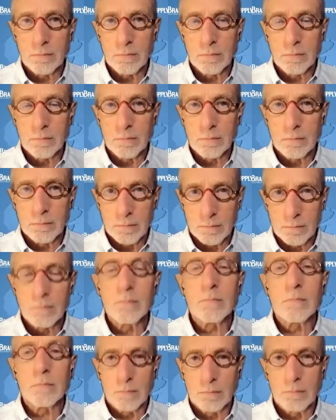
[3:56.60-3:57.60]

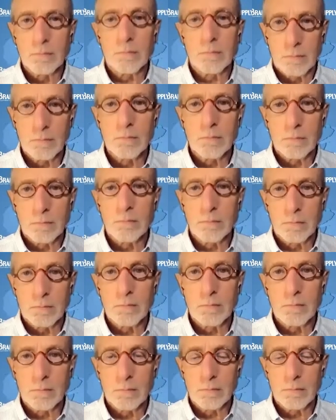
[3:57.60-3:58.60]

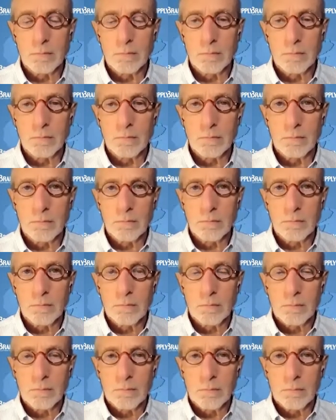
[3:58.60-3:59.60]

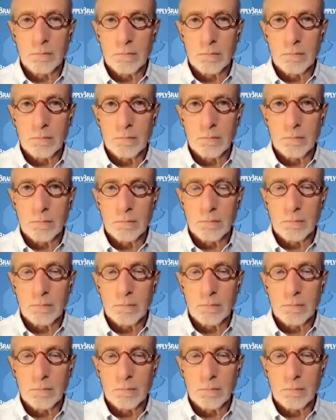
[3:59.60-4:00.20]
This person isn't speaking.